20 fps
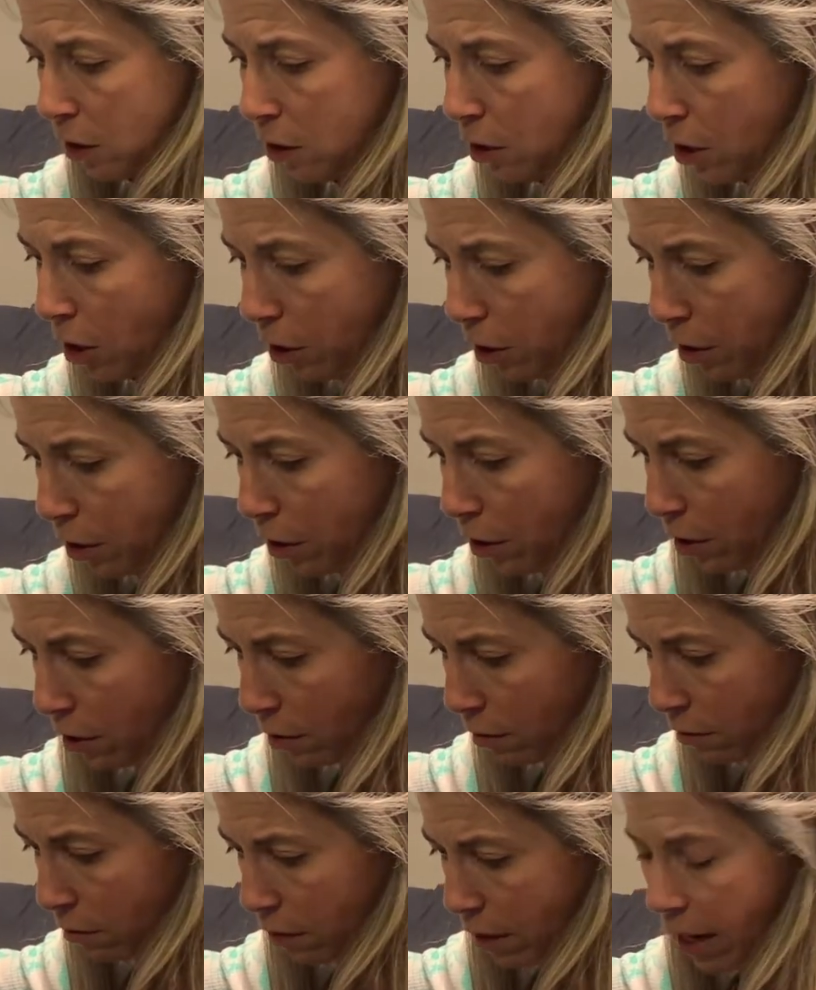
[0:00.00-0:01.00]
girth
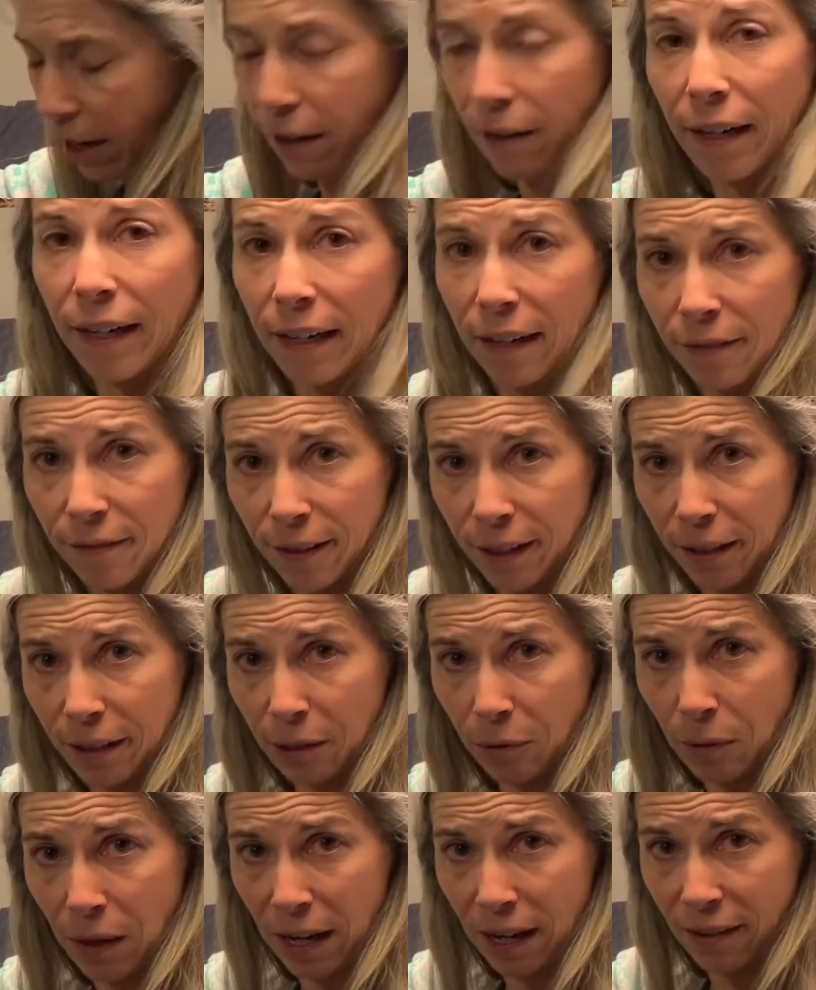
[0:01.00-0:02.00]
area very
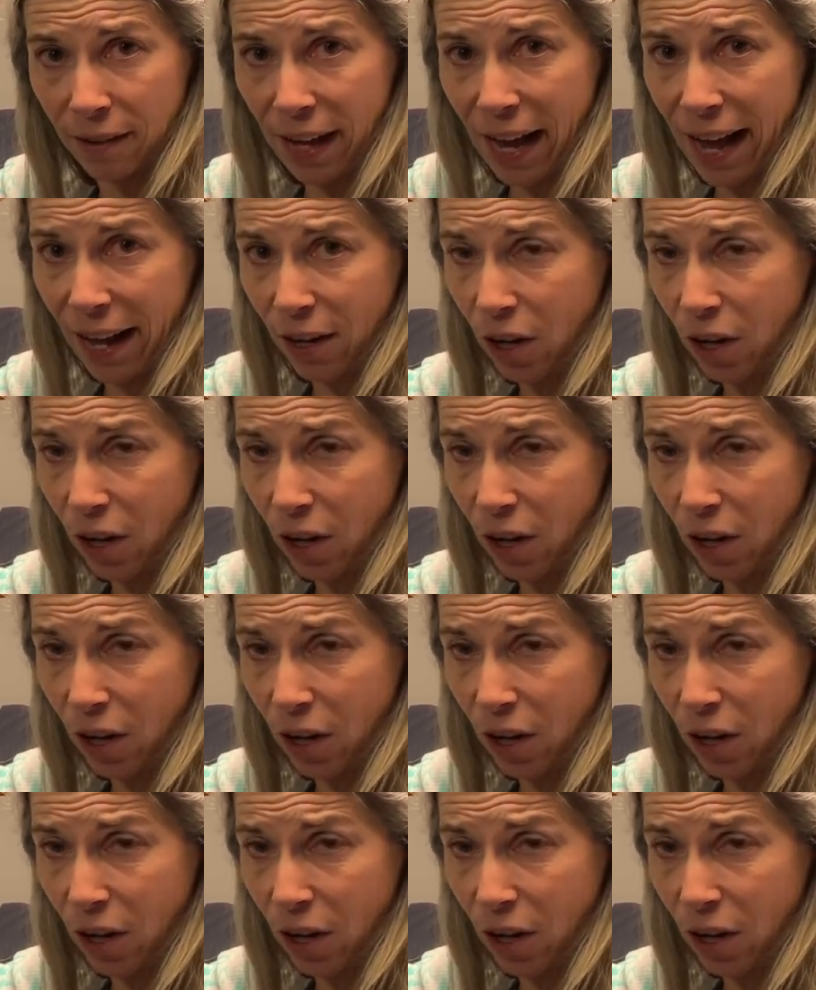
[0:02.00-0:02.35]
well at